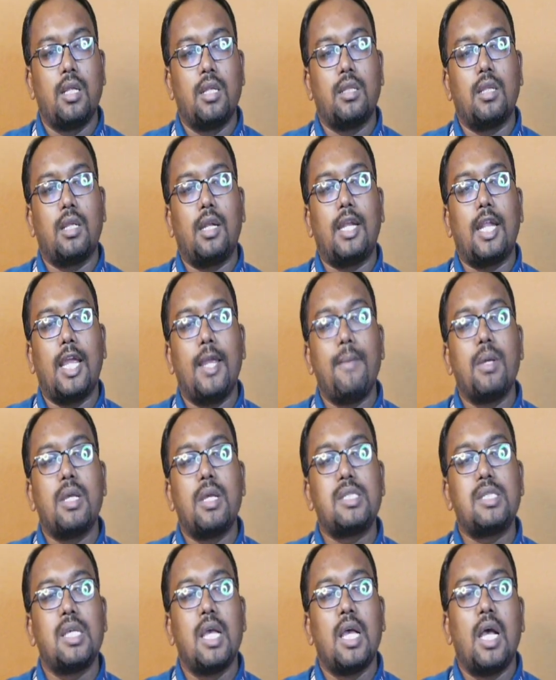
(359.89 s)
The type
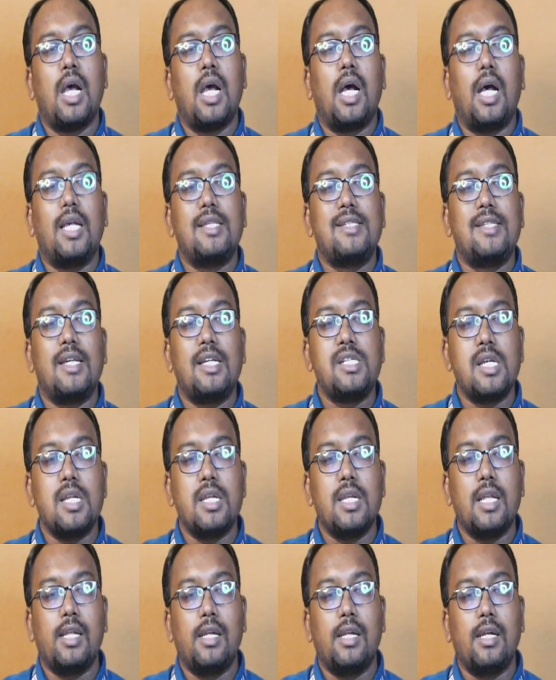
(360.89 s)
is
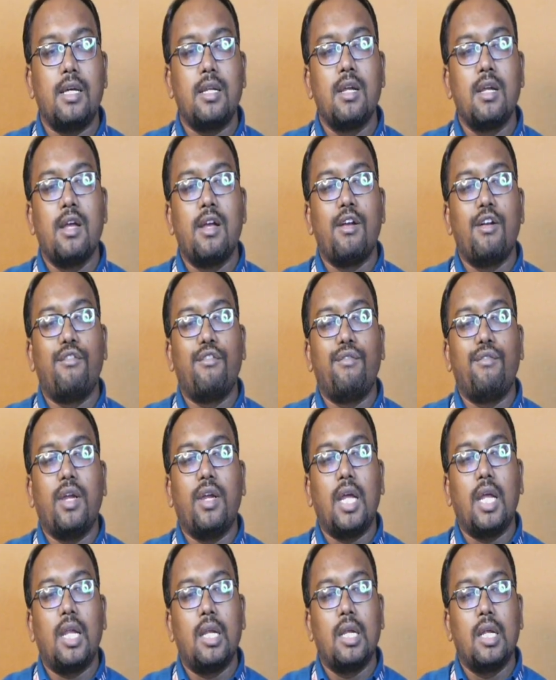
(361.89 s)
assertion error
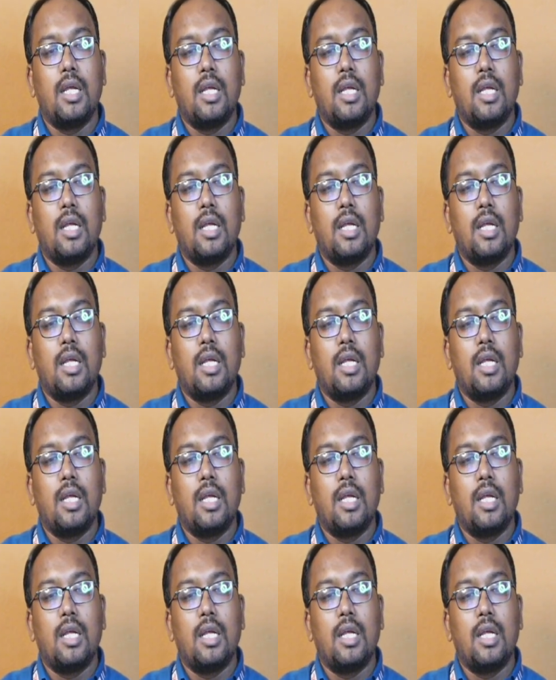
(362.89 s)
where